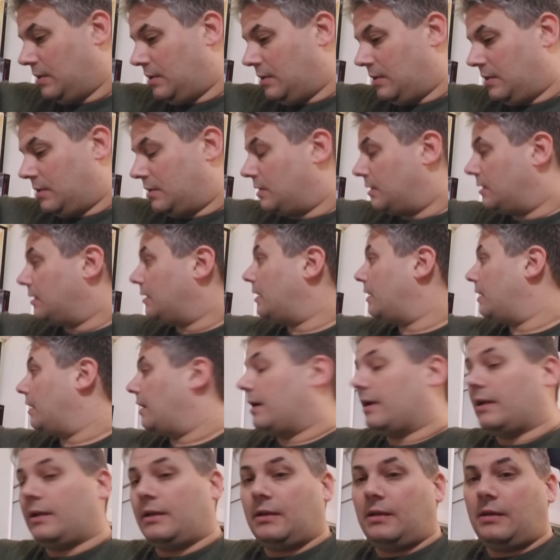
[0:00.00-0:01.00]

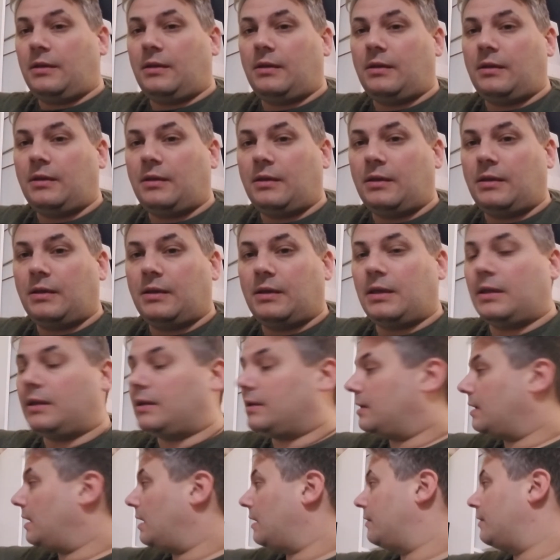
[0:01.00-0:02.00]
Alright, getting
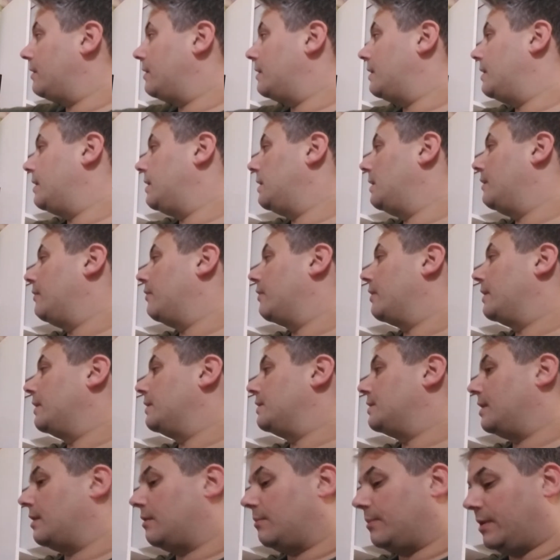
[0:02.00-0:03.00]
down to the nitty-gritty,
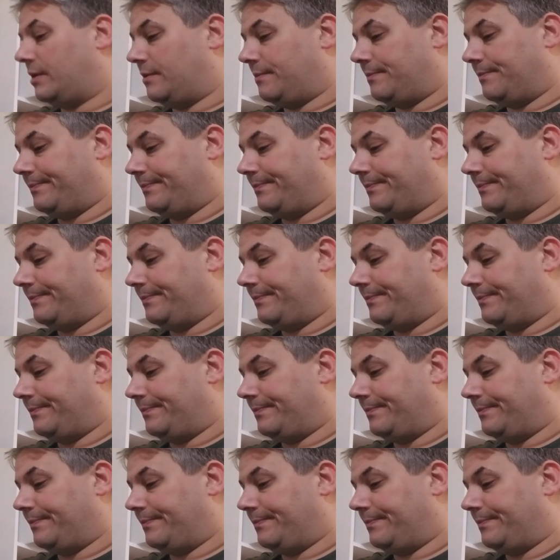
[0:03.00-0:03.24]
gentlemen.